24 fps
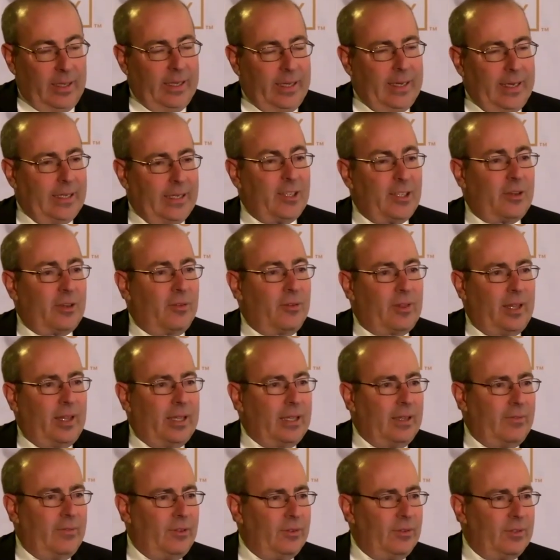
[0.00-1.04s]
And I just don't think
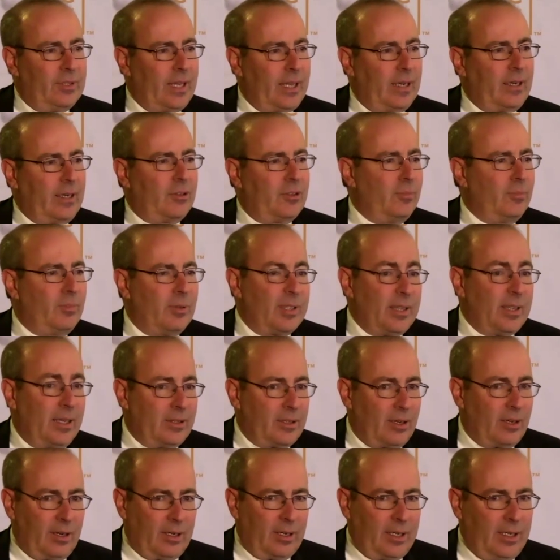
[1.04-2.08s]
if you set a 2%
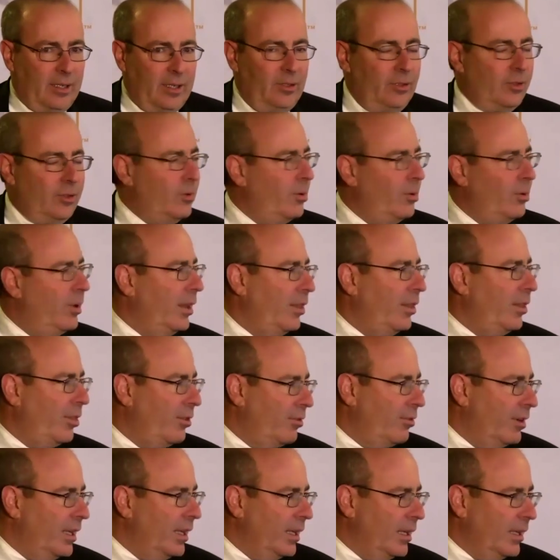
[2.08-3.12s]
target and you quit at
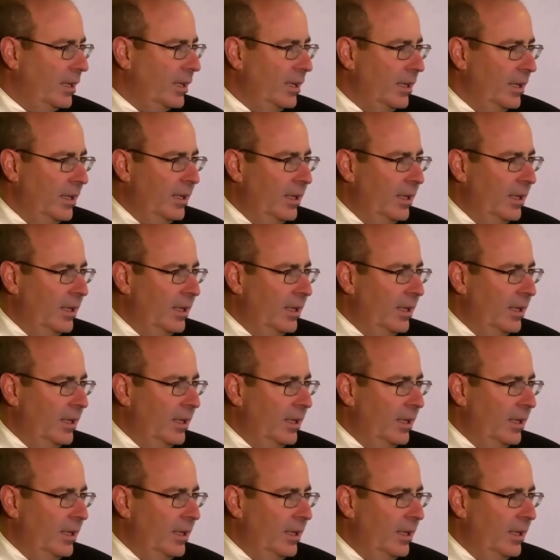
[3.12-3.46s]
3,